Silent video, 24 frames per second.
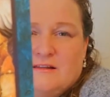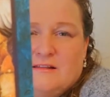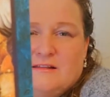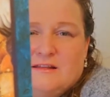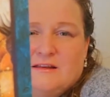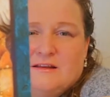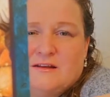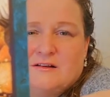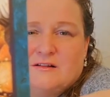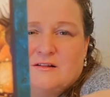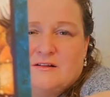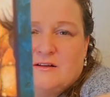that
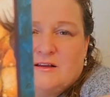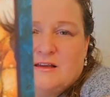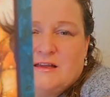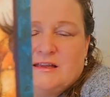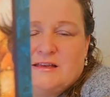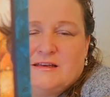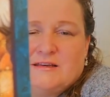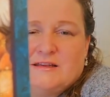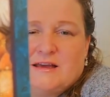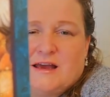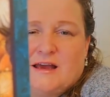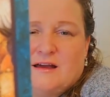you're
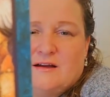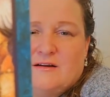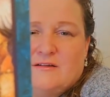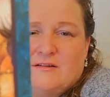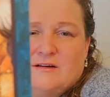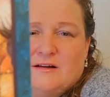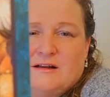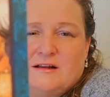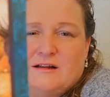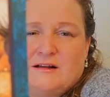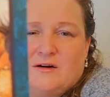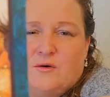looking
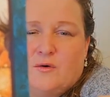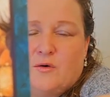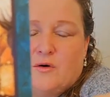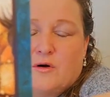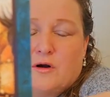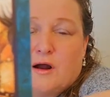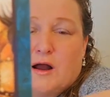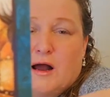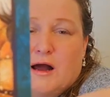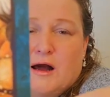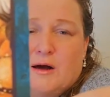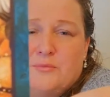down or
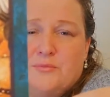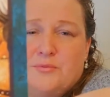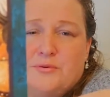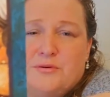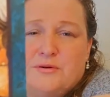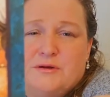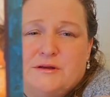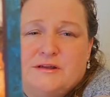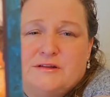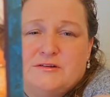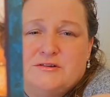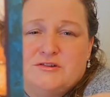up
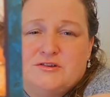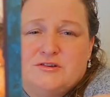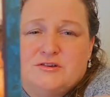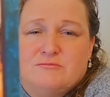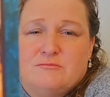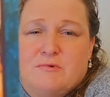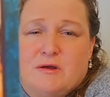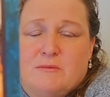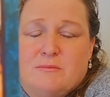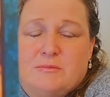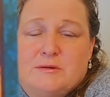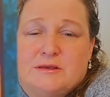into.
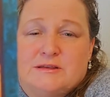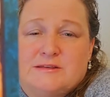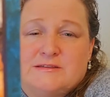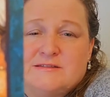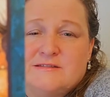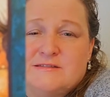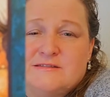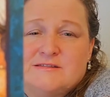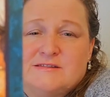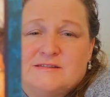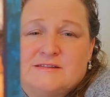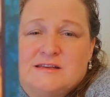Maybe it's
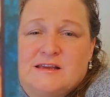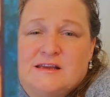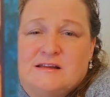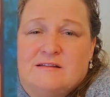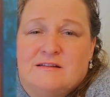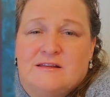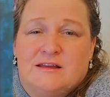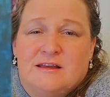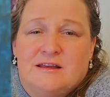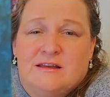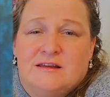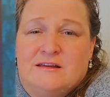the
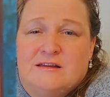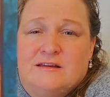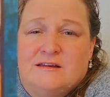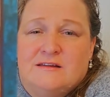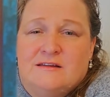ceiling.